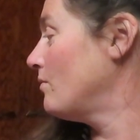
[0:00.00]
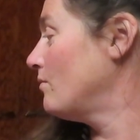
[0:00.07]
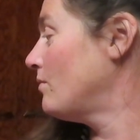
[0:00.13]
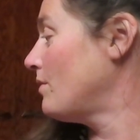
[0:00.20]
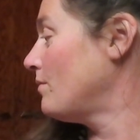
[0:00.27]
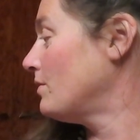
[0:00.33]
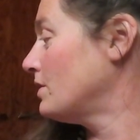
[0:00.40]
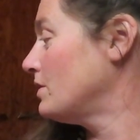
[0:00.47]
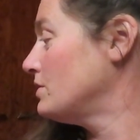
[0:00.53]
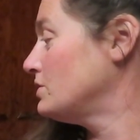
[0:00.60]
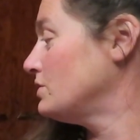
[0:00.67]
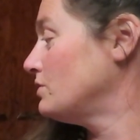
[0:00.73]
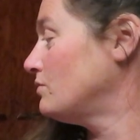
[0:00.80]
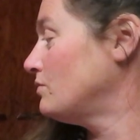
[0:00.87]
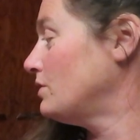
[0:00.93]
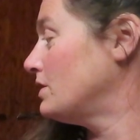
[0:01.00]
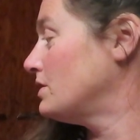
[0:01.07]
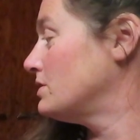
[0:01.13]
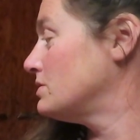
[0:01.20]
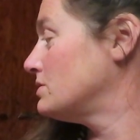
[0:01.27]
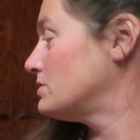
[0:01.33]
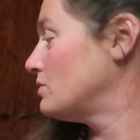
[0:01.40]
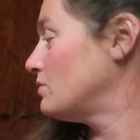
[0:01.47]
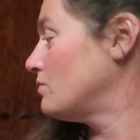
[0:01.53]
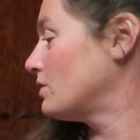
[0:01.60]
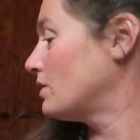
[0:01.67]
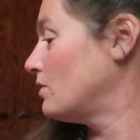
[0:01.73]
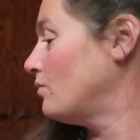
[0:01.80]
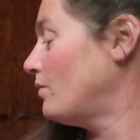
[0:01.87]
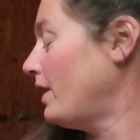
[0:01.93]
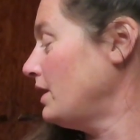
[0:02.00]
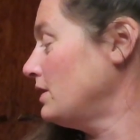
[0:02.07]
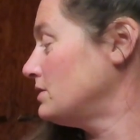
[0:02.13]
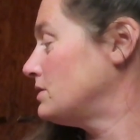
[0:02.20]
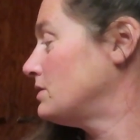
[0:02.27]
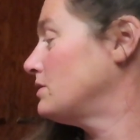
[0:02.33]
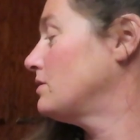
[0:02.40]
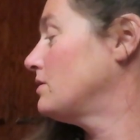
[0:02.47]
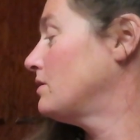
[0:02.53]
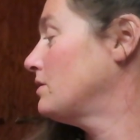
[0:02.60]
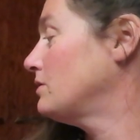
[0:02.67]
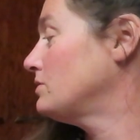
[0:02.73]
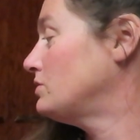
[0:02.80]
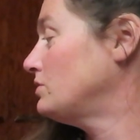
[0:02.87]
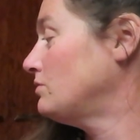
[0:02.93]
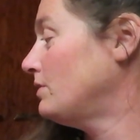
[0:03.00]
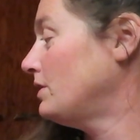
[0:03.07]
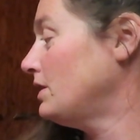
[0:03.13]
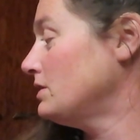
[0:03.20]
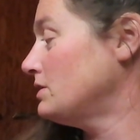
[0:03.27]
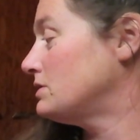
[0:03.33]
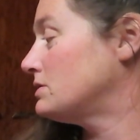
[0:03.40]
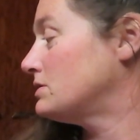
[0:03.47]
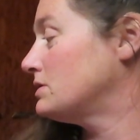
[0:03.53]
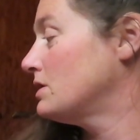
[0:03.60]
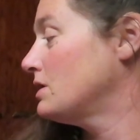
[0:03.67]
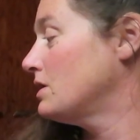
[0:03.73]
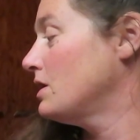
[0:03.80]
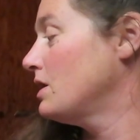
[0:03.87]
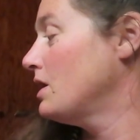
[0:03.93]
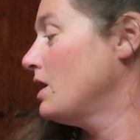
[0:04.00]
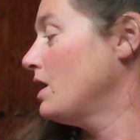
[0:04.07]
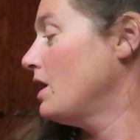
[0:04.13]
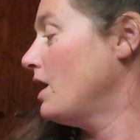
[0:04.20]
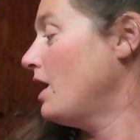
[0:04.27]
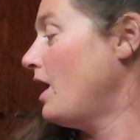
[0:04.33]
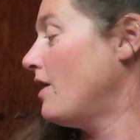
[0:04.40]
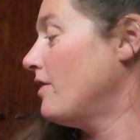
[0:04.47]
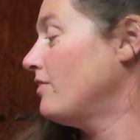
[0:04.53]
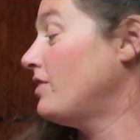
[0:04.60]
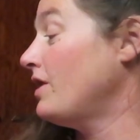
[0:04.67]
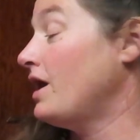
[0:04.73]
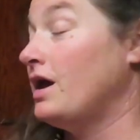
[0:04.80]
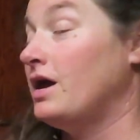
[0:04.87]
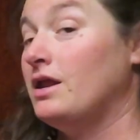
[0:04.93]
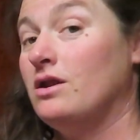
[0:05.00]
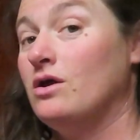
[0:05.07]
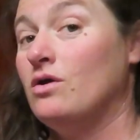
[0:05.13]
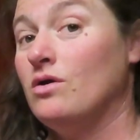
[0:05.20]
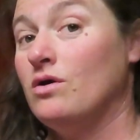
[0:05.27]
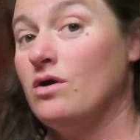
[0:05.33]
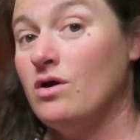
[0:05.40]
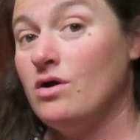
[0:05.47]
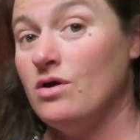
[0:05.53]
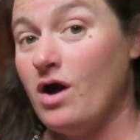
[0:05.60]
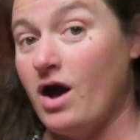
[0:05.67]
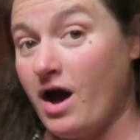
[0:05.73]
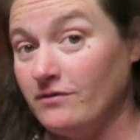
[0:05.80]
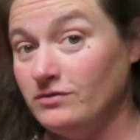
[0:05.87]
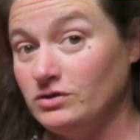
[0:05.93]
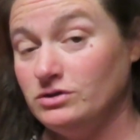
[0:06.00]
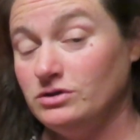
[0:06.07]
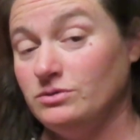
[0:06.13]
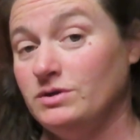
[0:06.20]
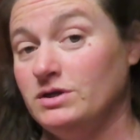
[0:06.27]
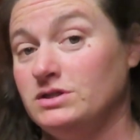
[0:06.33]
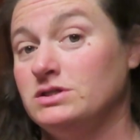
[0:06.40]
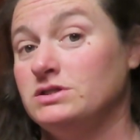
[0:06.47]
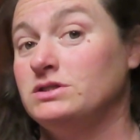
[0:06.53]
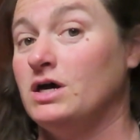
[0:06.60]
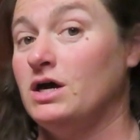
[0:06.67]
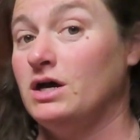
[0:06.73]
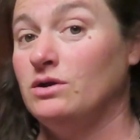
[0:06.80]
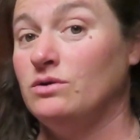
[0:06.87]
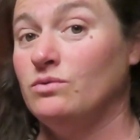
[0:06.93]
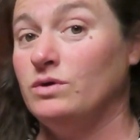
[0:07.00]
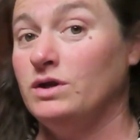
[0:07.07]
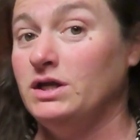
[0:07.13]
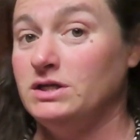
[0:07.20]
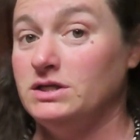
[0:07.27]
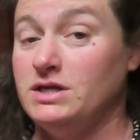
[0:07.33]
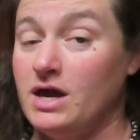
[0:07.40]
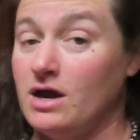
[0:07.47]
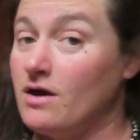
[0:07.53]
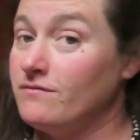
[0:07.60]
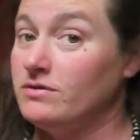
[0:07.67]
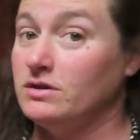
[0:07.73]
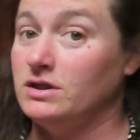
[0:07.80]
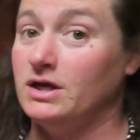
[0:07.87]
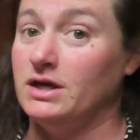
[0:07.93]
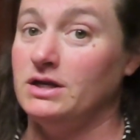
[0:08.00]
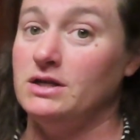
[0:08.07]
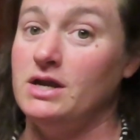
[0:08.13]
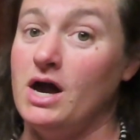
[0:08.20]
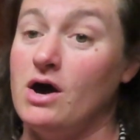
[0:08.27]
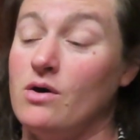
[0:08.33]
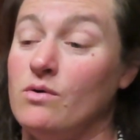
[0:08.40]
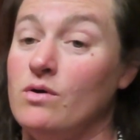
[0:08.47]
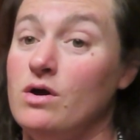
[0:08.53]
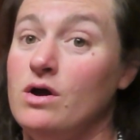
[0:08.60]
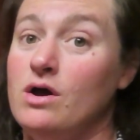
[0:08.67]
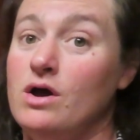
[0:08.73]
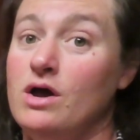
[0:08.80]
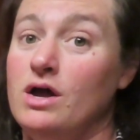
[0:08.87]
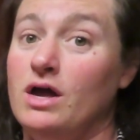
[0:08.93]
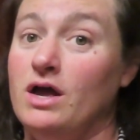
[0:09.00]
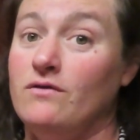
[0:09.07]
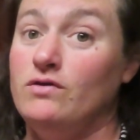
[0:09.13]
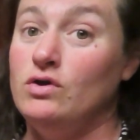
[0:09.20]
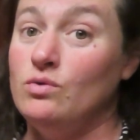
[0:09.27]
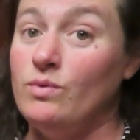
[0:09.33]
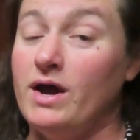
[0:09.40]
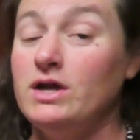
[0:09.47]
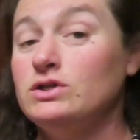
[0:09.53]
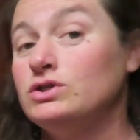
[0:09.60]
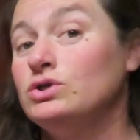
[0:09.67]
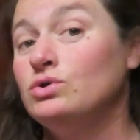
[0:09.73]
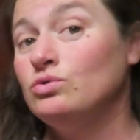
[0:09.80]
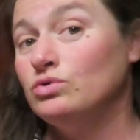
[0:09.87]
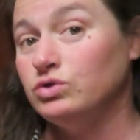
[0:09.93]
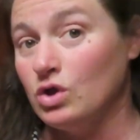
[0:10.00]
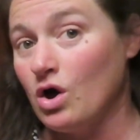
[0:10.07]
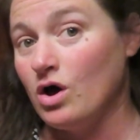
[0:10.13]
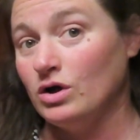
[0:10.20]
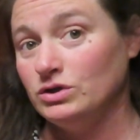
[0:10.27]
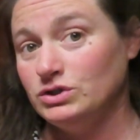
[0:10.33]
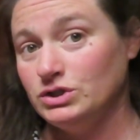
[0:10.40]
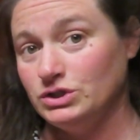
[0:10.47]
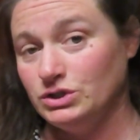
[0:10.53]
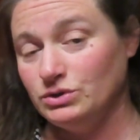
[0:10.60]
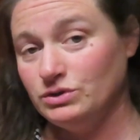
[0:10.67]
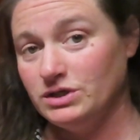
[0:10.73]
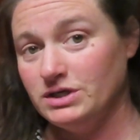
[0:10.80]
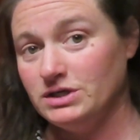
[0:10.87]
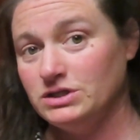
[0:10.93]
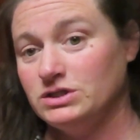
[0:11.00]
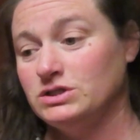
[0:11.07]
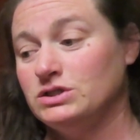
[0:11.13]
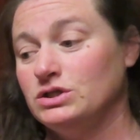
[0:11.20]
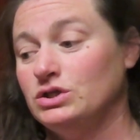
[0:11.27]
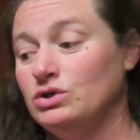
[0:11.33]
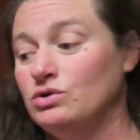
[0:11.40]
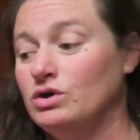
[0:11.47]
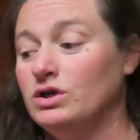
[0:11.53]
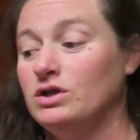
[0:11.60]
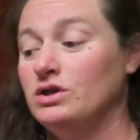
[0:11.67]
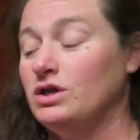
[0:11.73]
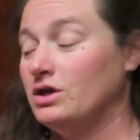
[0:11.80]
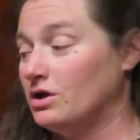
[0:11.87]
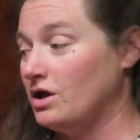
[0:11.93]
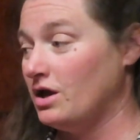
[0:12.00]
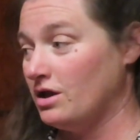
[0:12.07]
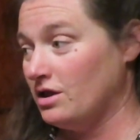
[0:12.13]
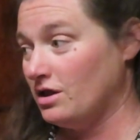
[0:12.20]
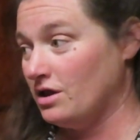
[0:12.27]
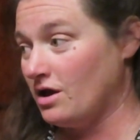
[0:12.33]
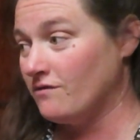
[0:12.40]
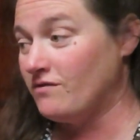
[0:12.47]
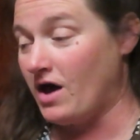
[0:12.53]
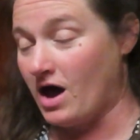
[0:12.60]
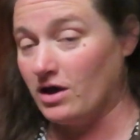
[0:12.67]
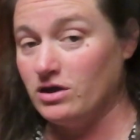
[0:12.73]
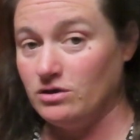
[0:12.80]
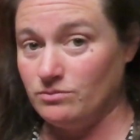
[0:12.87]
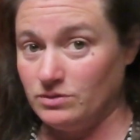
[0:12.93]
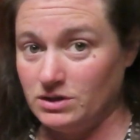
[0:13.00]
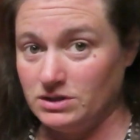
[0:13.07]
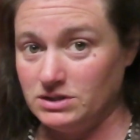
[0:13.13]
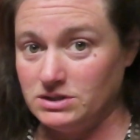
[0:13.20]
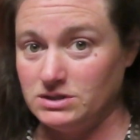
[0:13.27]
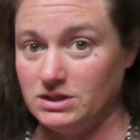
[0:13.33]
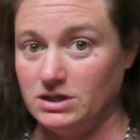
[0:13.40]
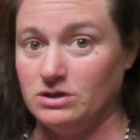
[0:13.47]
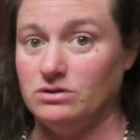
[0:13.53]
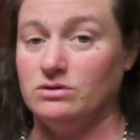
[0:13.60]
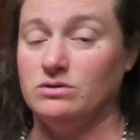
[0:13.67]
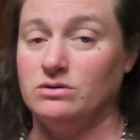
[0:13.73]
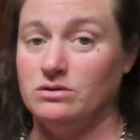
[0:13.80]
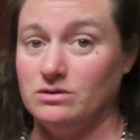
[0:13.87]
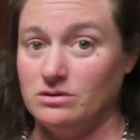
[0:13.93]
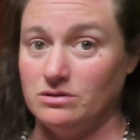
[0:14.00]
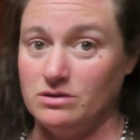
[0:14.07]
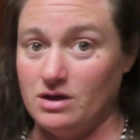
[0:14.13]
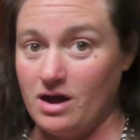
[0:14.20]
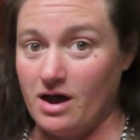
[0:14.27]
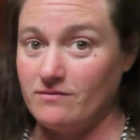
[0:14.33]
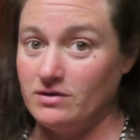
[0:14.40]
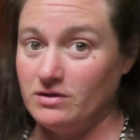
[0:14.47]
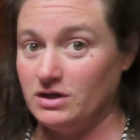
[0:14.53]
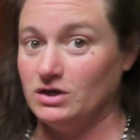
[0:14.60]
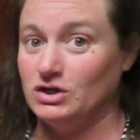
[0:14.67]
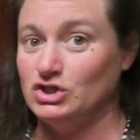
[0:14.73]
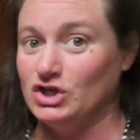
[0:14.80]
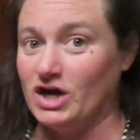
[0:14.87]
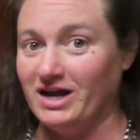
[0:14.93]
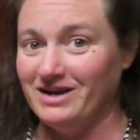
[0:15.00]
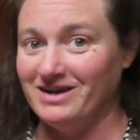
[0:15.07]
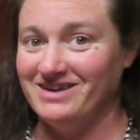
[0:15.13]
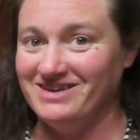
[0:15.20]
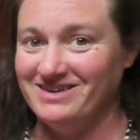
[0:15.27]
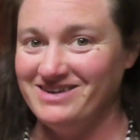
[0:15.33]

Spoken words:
what we're going to do is we're going to wait 2 minutes, and then after 2 minutes is done, we need to take off the lid. Now, if you wait too long to do this, a vacuum can seal everything shut,